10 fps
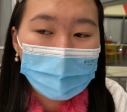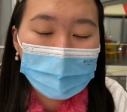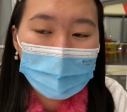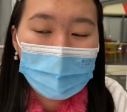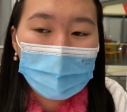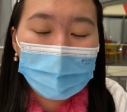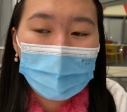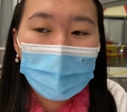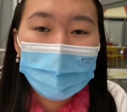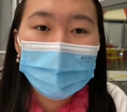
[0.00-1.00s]
pick up
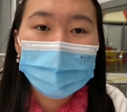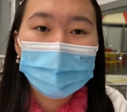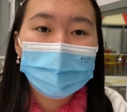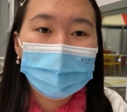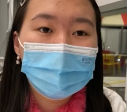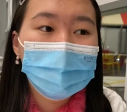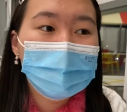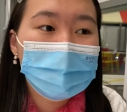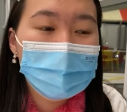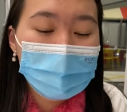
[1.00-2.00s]
garbage on fields,